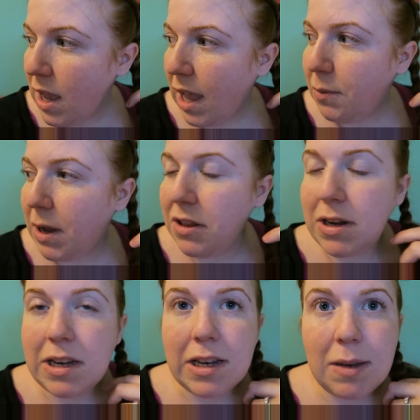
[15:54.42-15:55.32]
And we had a
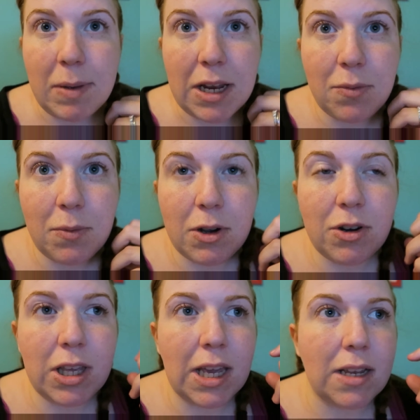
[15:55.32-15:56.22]
little debate. We were
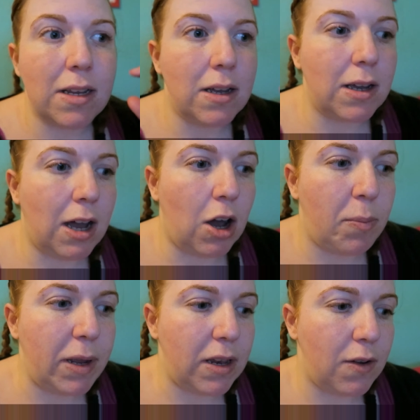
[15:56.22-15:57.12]
going to get a
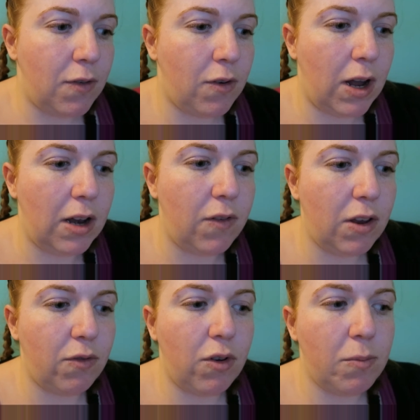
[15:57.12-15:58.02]
carpet for
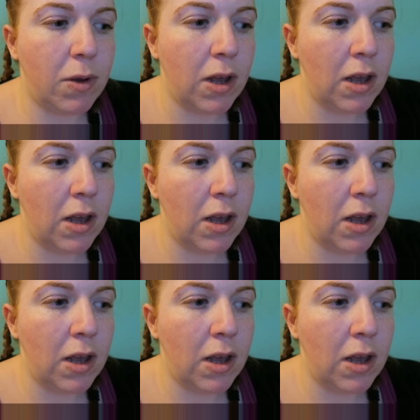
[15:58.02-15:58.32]
Alfie's room,